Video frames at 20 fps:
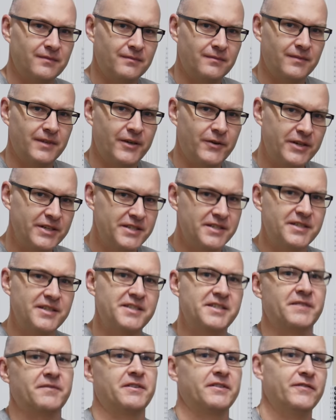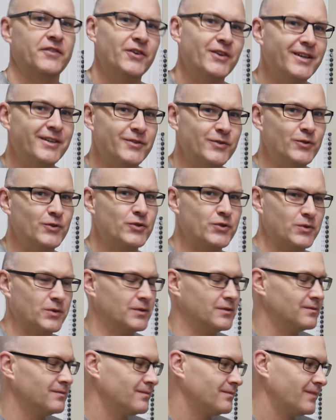Now, I just did something very
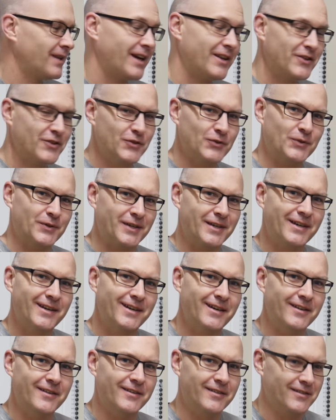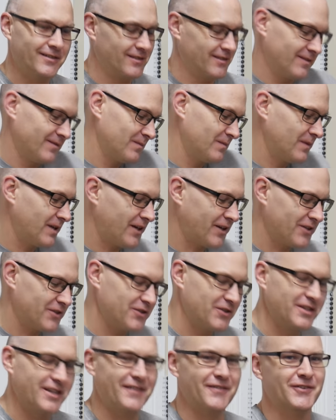unusual and thought ahead. I don't
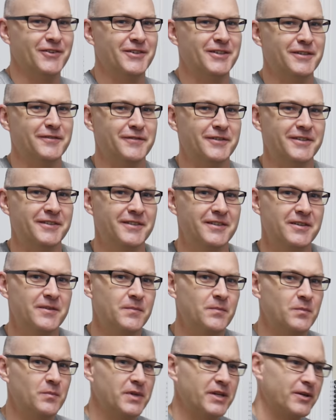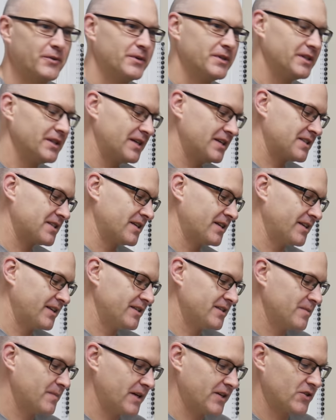do that very often, but I realized that I
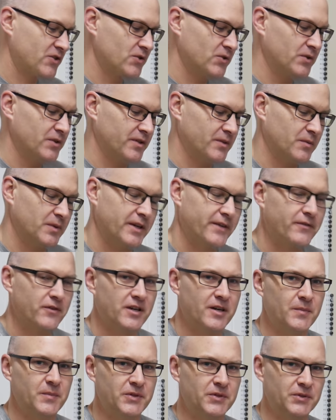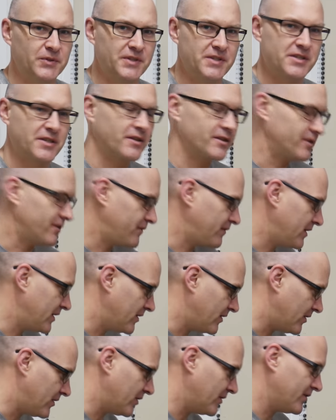need to make sure that whatever I build is going to
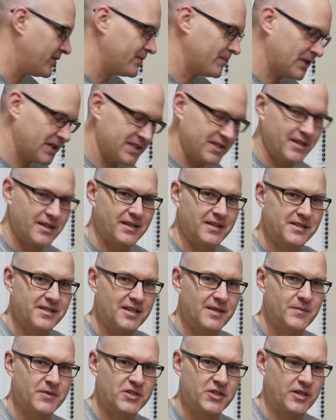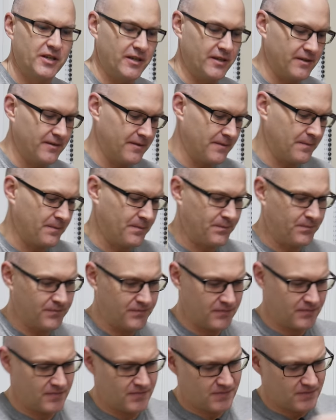fit on my CNC machine.
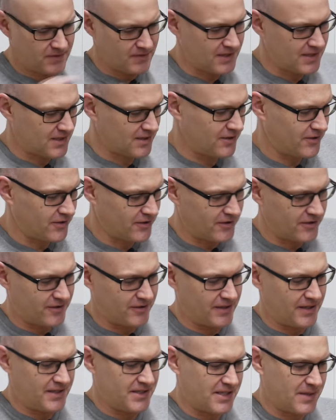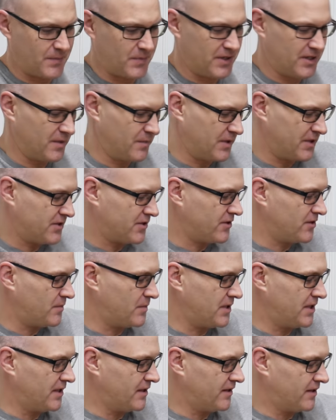This logo ends up being a bit too
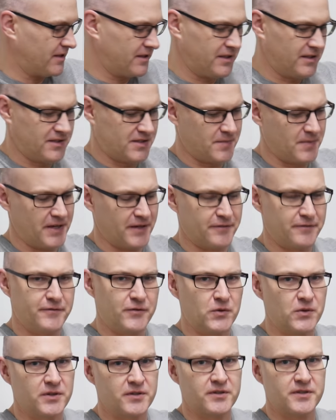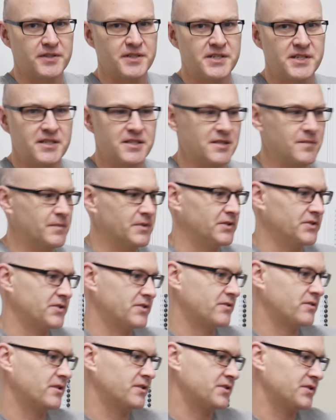big. I think it's about 460 mils
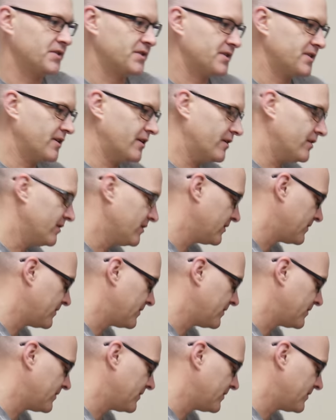across or so.